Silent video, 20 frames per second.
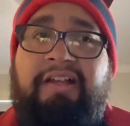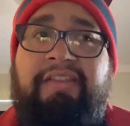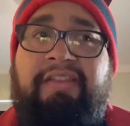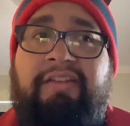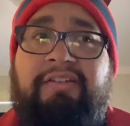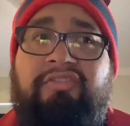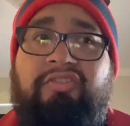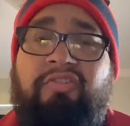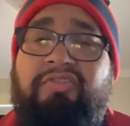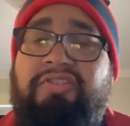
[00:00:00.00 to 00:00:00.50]

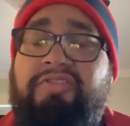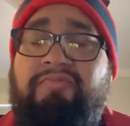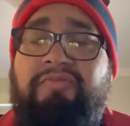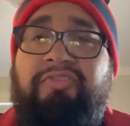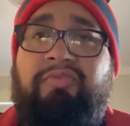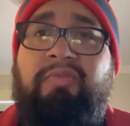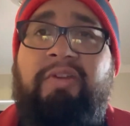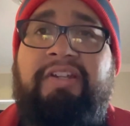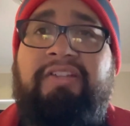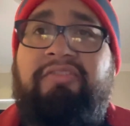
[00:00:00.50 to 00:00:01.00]
Sargent was
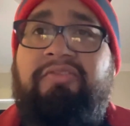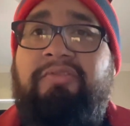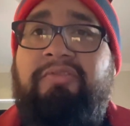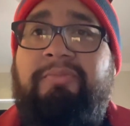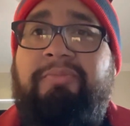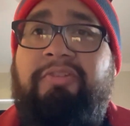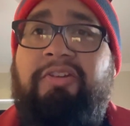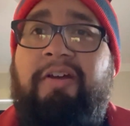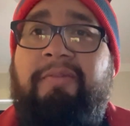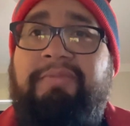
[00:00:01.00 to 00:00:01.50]
great too up
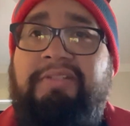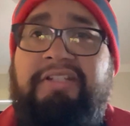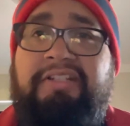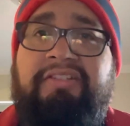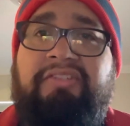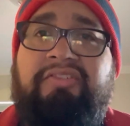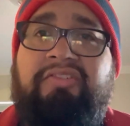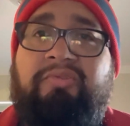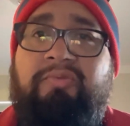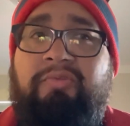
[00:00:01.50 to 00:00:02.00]
top. He
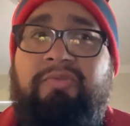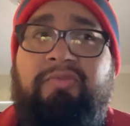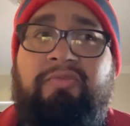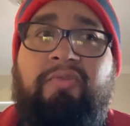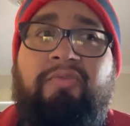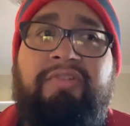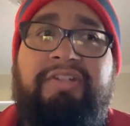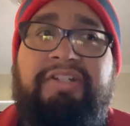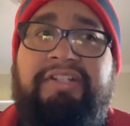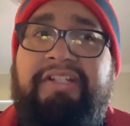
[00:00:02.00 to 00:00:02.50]
didn't score a
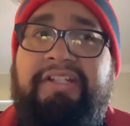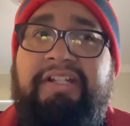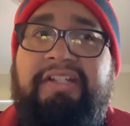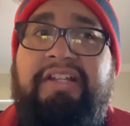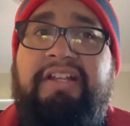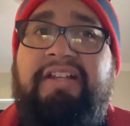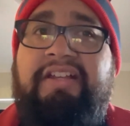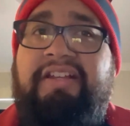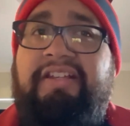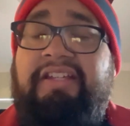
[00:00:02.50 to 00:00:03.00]
goal. He didn't
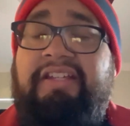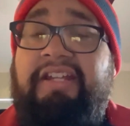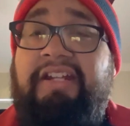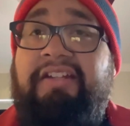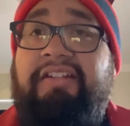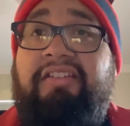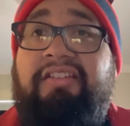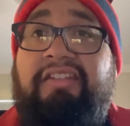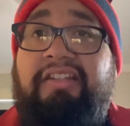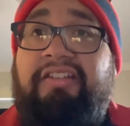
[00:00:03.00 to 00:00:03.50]
get an
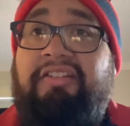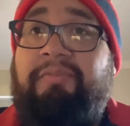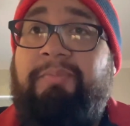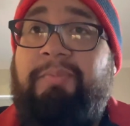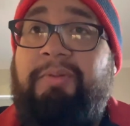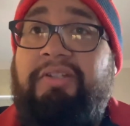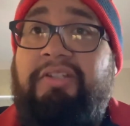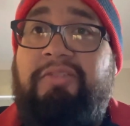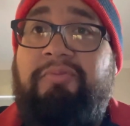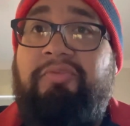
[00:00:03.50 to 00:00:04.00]
assist,
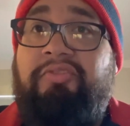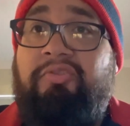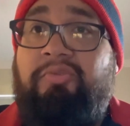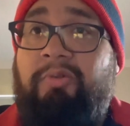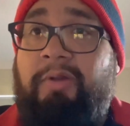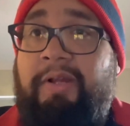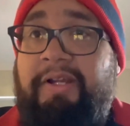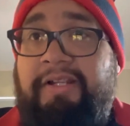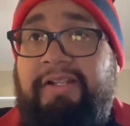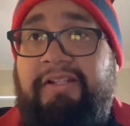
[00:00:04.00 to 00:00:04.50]
but he was
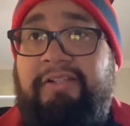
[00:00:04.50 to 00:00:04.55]
great.